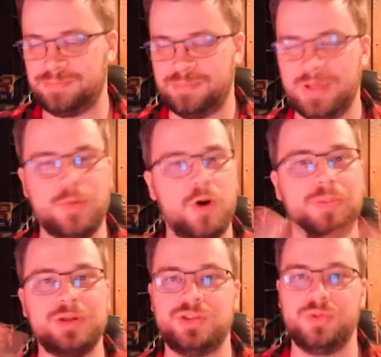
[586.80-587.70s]
am
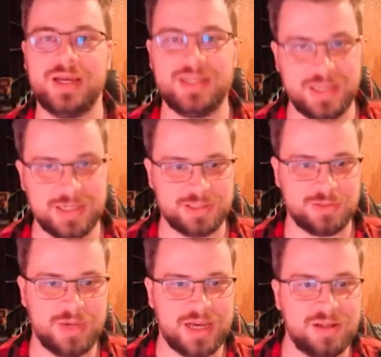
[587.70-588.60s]
open to ideas
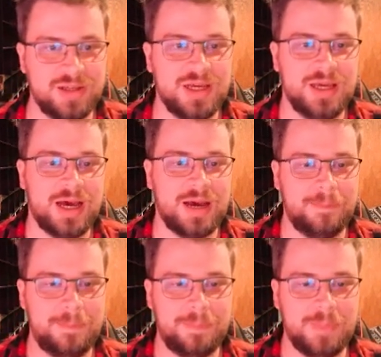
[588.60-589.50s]
as well.
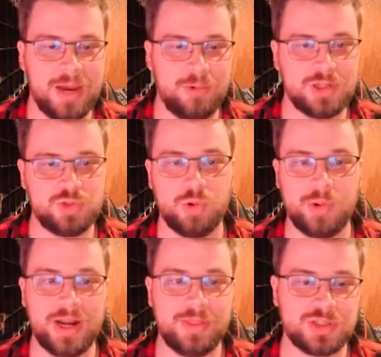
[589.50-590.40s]
I want to
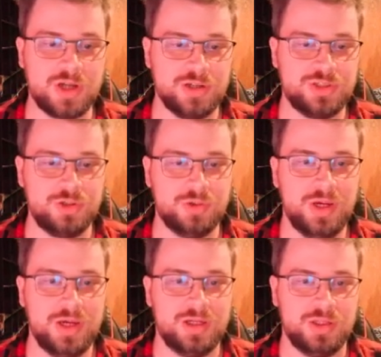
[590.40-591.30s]
errata this card to,
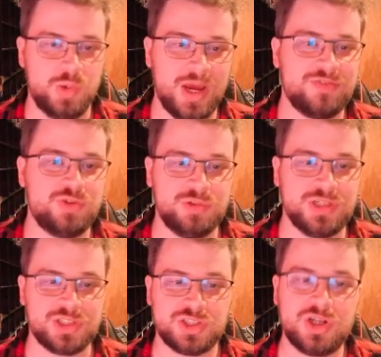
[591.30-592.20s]
you have to
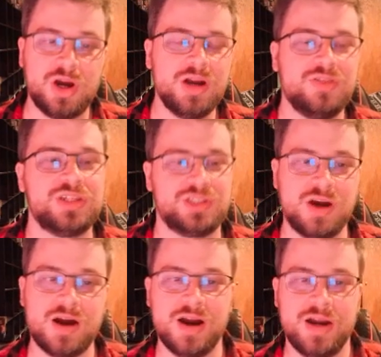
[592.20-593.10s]
discard this
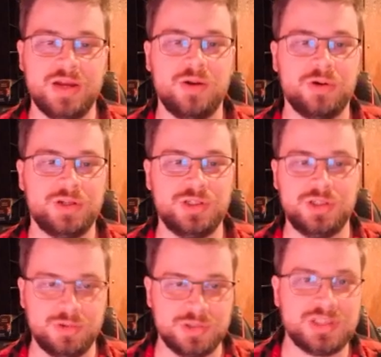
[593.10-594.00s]
card in order to
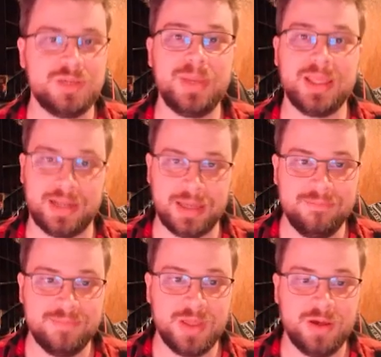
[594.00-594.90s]
use its ability,
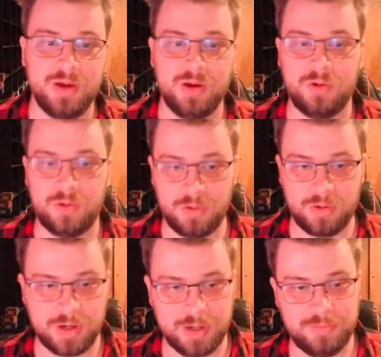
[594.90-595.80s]

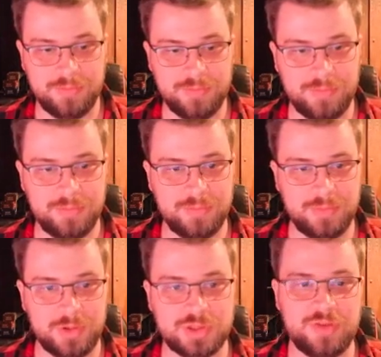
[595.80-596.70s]
or
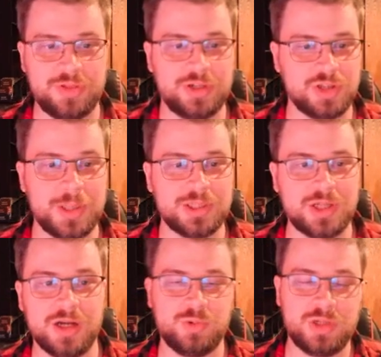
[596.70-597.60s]
so you have to discard this
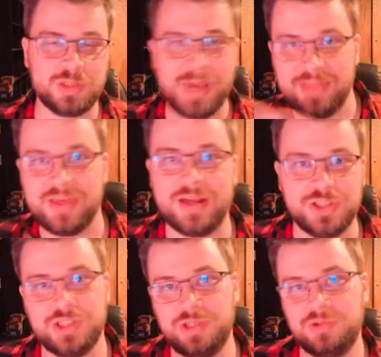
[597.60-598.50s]
card as well as pay the
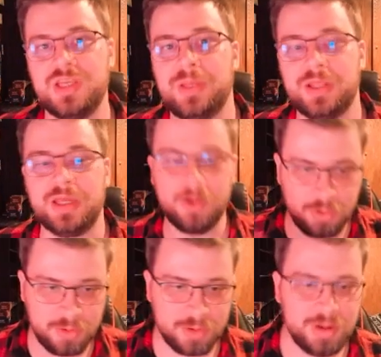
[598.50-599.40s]
energy to use the ability,
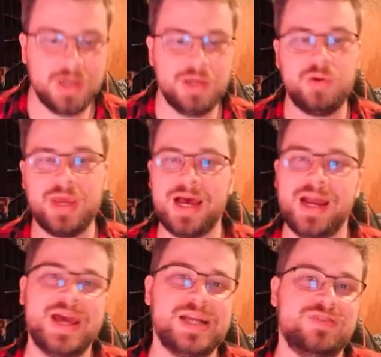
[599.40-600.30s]
or you
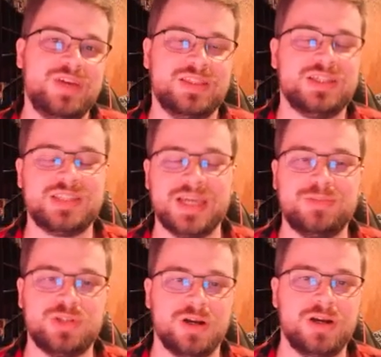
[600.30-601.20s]
cannot activate it the
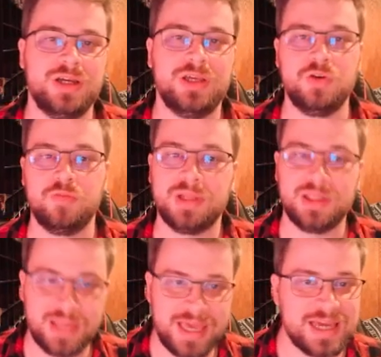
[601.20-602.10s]
same turn you
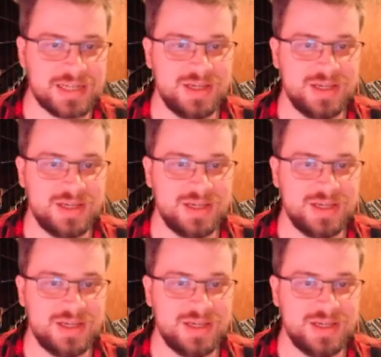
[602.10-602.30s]
play it.